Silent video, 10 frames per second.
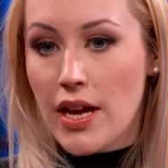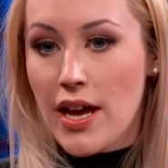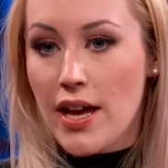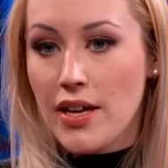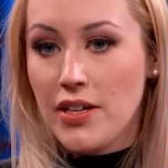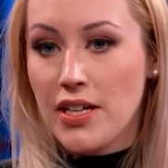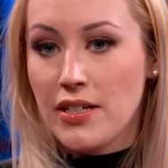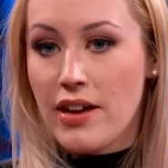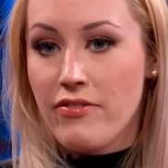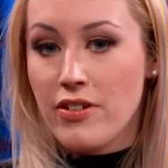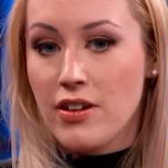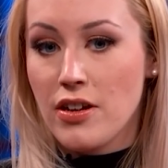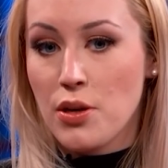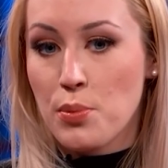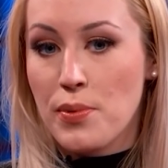I can
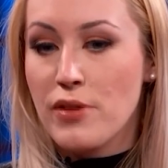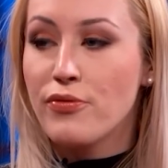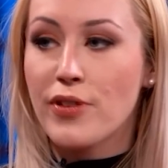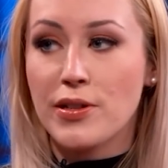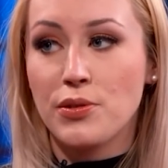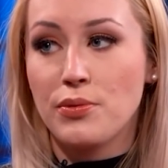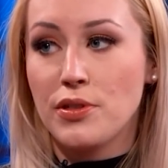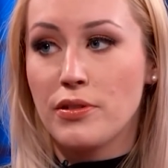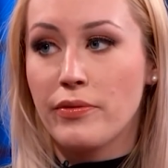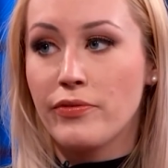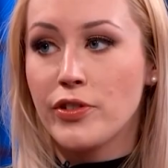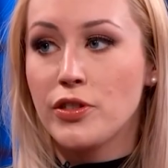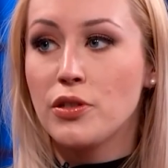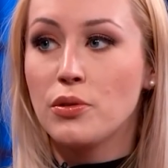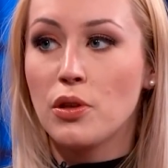never be friends with someone for
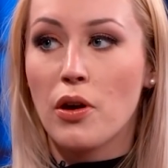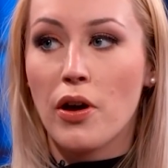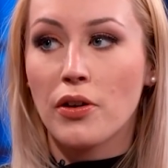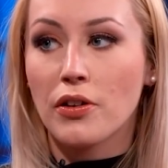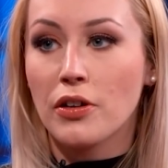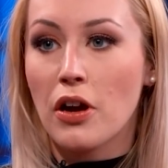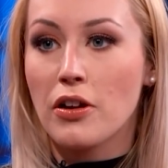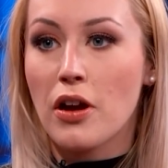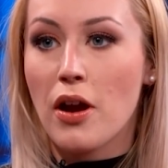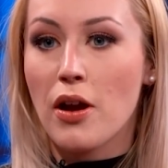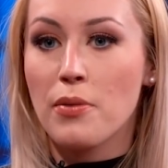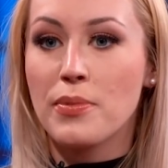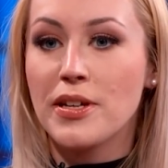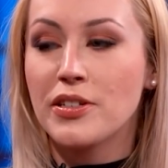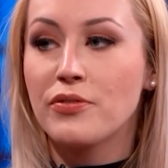too long or, or, or
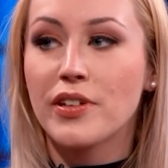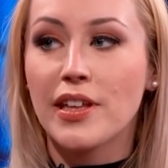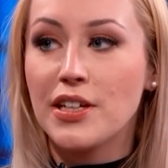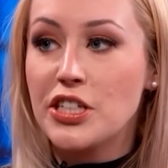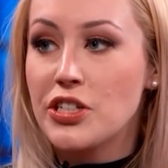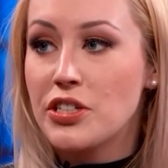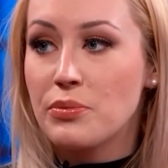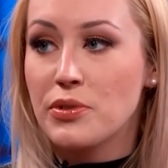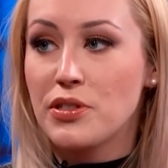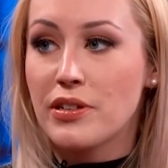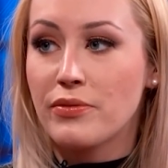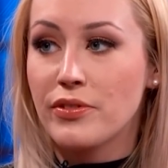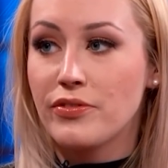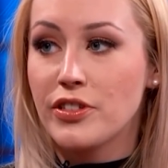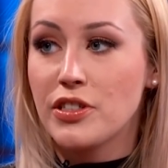be in a relationship with
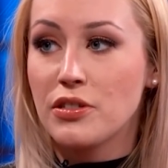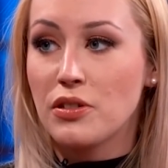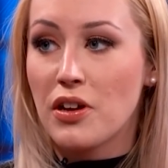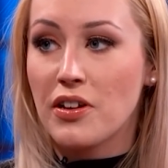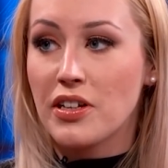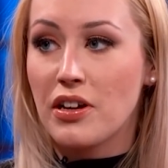someone for too long.